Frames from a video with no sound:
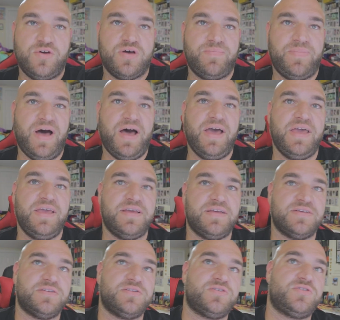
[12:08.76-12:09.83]
you could buy
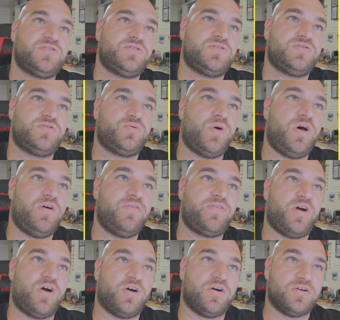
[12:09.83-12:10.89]
12
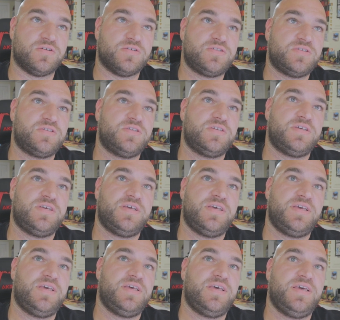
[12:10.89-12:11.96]
cards,
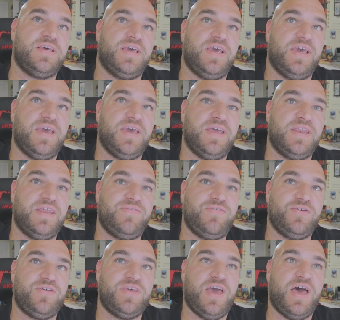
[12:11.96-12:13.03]
and if
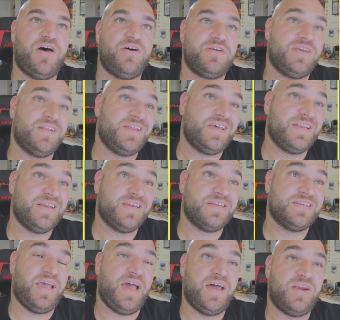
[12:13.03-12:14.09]
you calculate
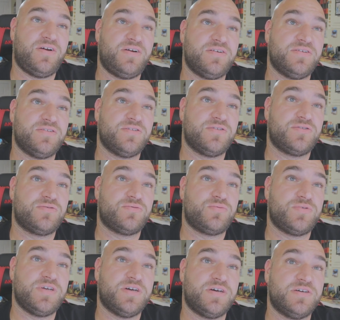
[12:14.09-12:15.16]
it, add on another
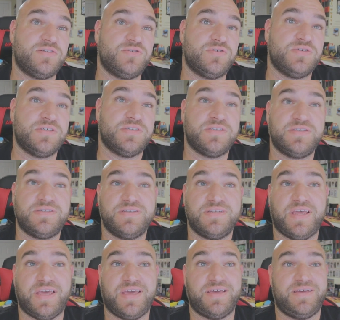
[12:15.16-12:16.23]
300,
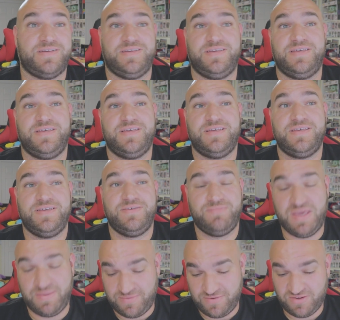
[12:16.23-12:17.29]
like
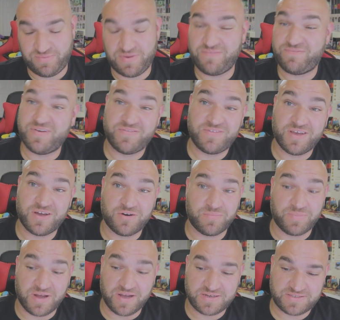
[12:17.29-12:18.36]
maybe you spend 1,500
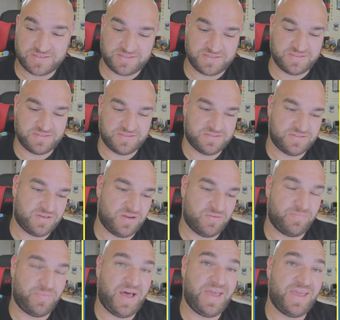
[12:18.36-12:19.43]
bucks
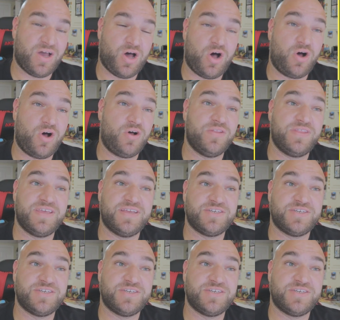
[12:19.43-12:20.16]
on buying all the